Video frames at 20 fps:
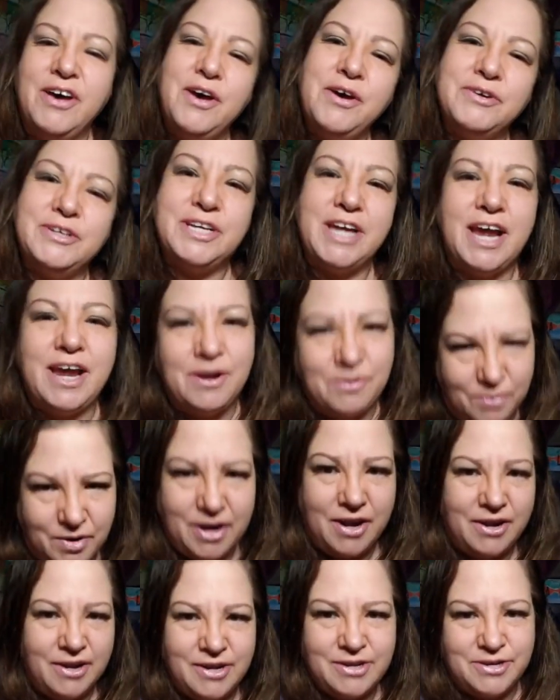oh, Jane,
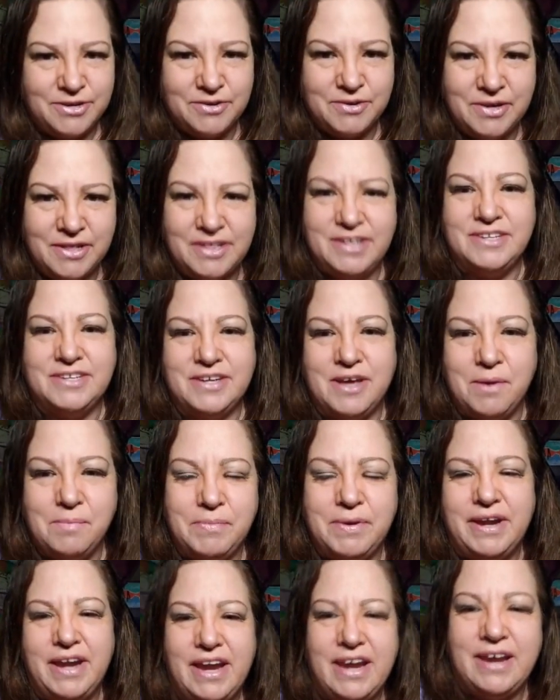why are you doing this
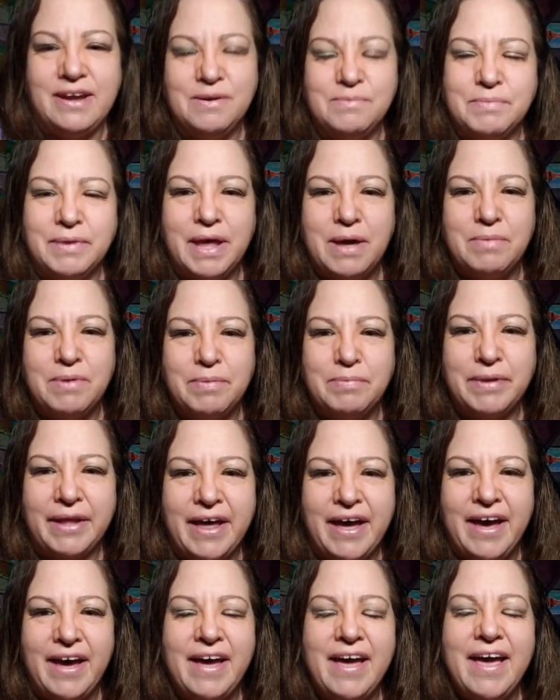company and blah, blah,
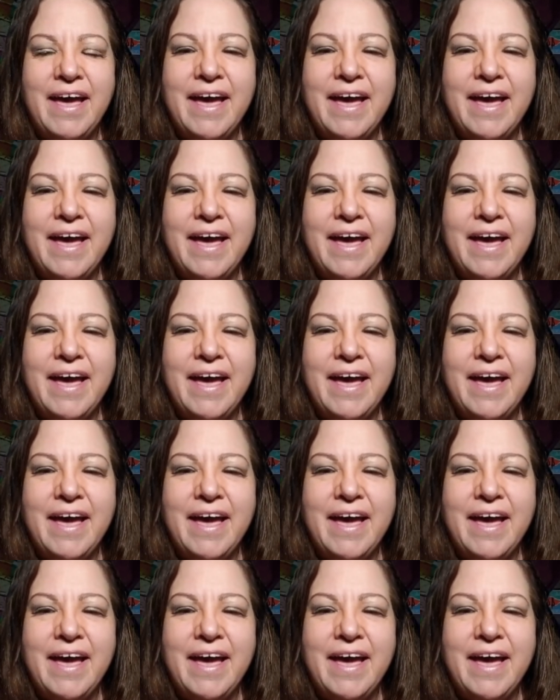blah.